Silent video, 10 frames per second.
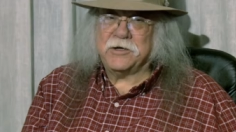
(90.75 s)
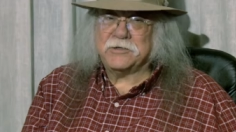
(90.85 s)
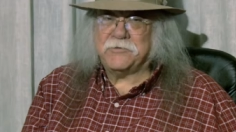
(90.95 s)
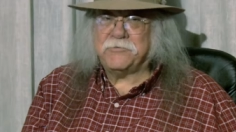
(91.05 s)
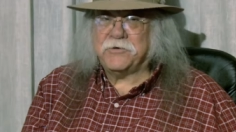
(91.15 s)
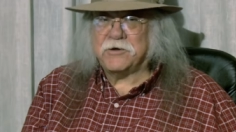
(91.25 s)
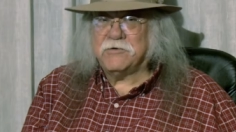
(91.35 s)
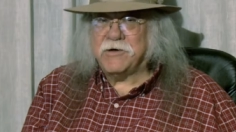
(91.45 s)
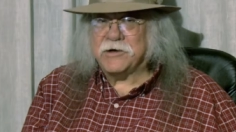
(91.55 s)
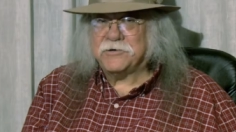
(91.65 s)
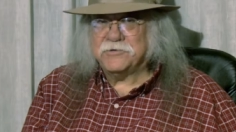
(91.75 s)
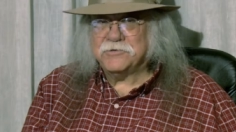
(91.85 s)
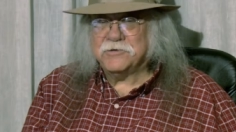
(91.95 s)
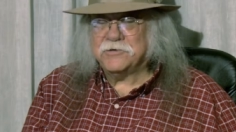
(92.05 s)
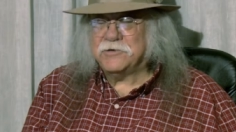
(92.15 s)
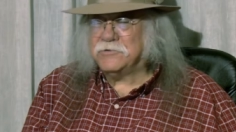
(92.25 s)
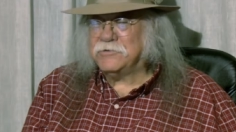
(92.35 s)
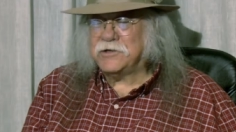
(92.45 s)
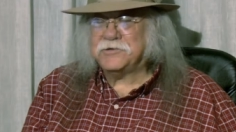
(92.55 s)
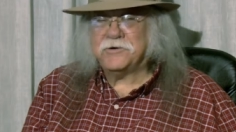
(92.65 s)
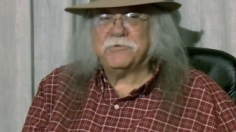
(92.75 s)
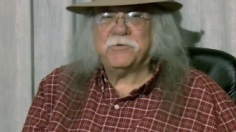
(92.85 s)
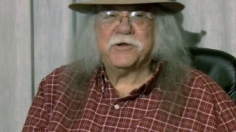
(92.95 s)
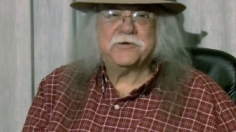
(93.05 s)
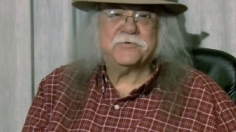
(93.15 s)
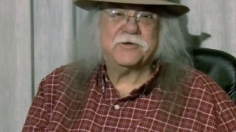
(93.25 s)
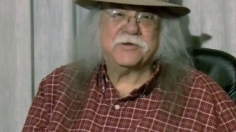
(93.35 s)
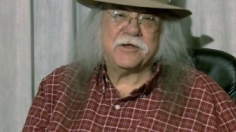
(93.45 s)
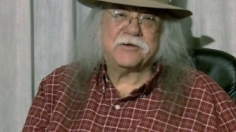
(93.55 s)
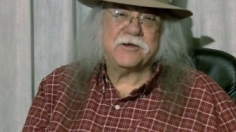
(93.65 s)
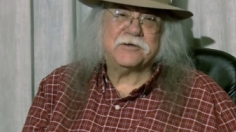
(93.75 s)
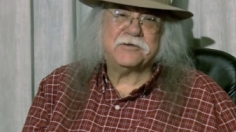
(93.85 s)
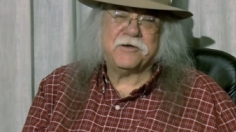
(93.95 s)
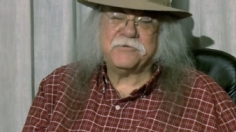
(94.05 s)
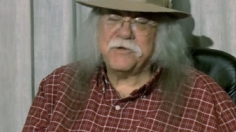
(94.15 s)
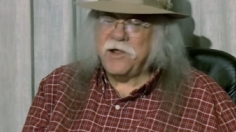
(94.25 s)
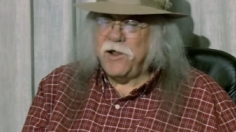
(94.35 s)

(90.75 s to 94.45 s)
except for the collectors until they started reissuing that kind of stuff.